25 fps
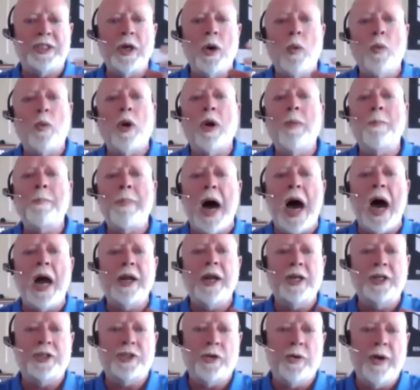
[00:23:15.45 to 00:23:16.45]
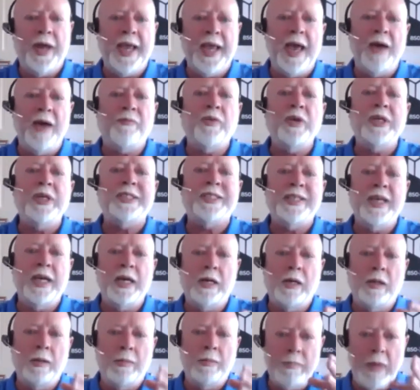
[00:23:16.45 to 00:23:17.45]
So we're monitoring every
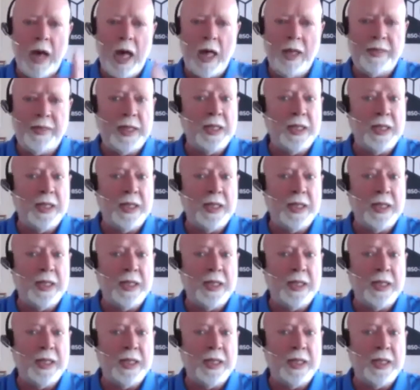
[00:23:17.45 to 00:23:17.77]
single month.